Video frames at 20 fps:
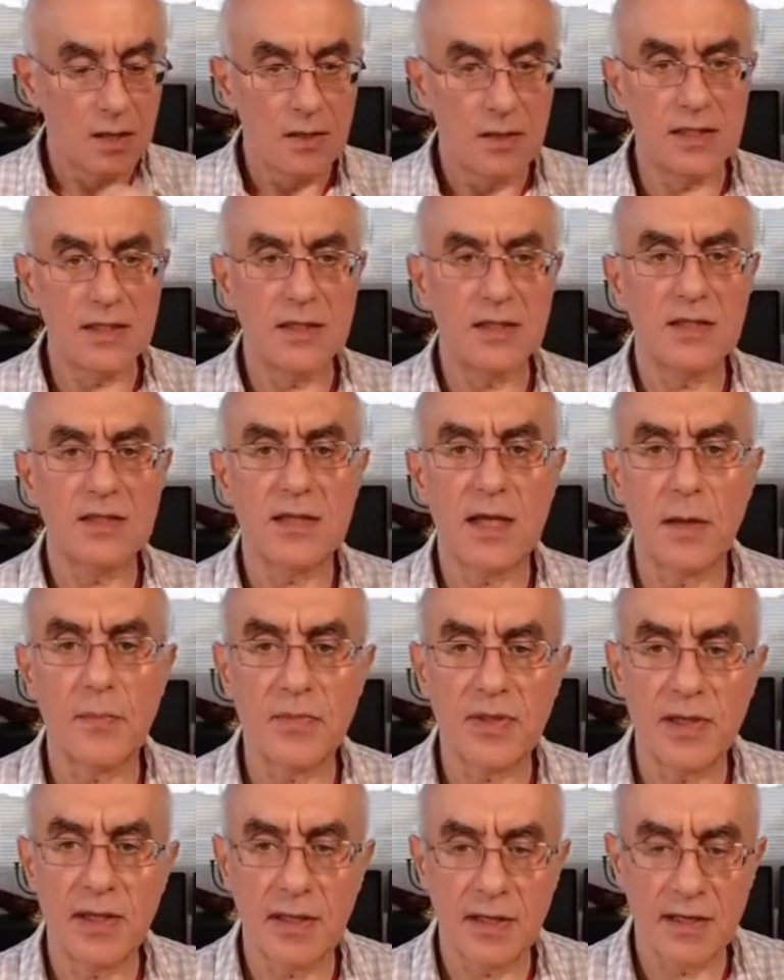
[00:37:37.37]
This is
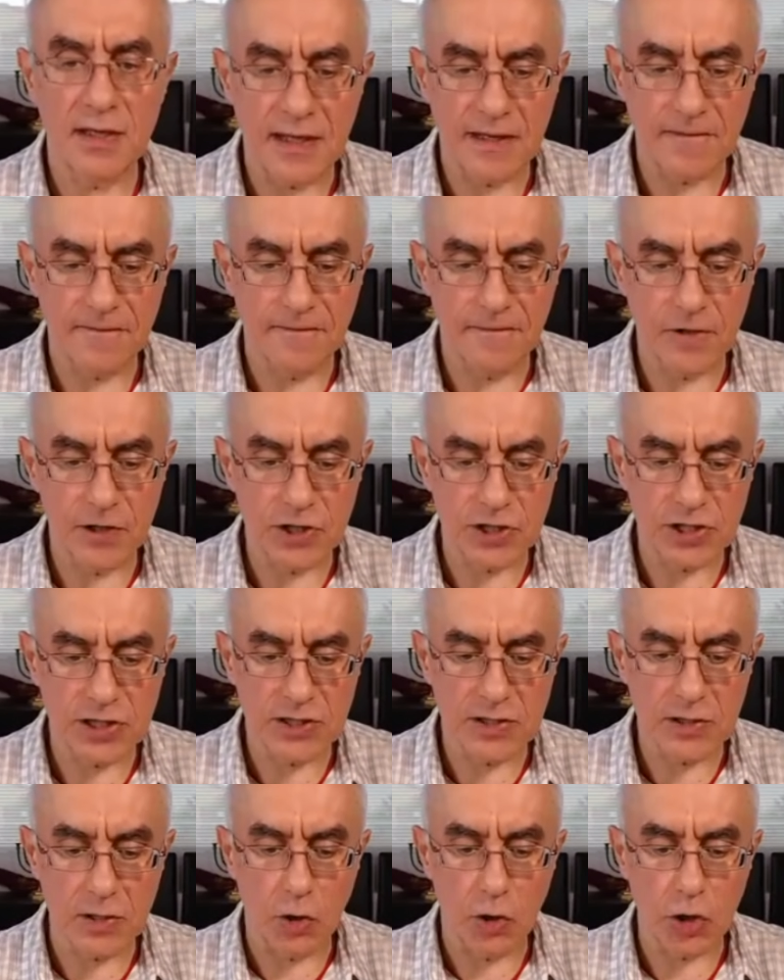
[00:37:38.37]
something that
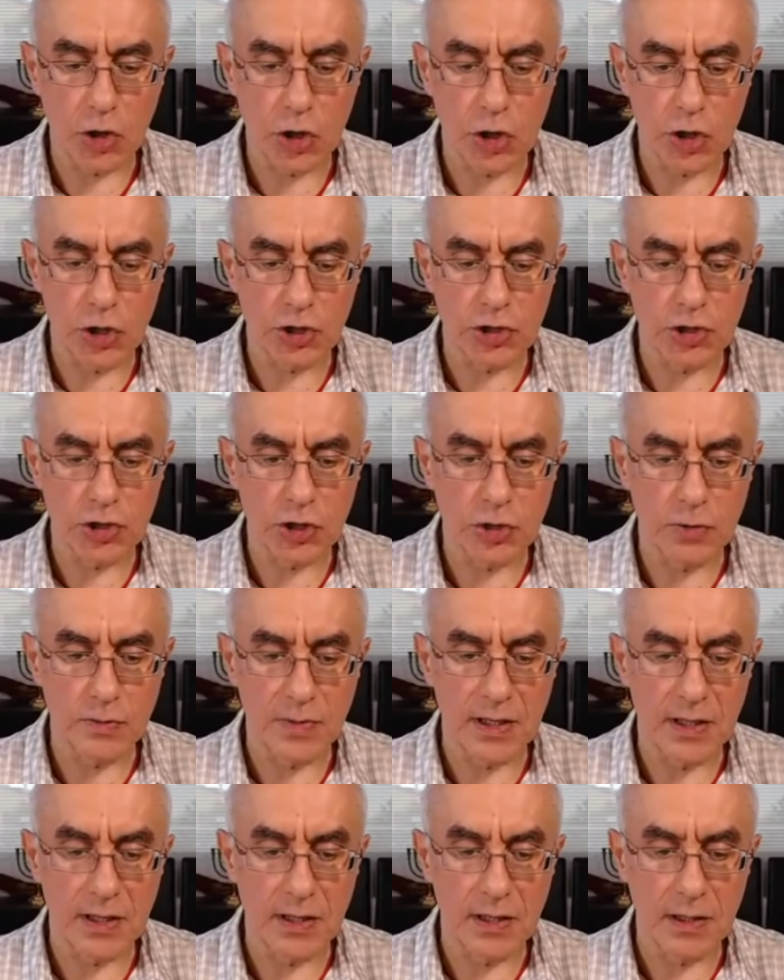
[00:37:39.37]
first occurred to
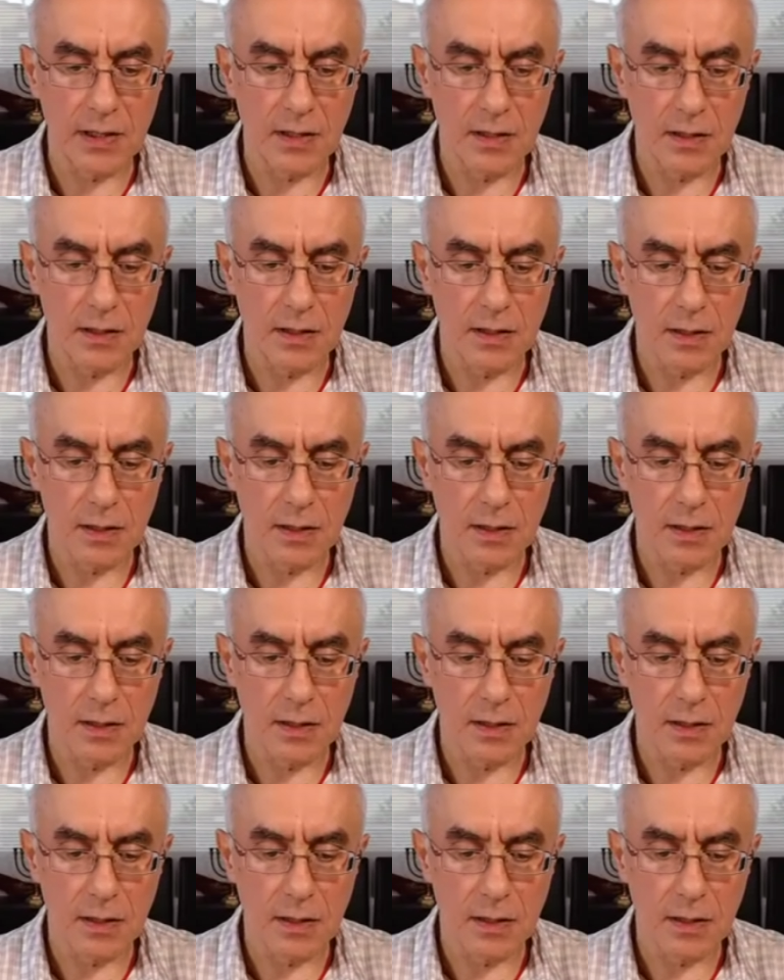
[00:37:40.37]
me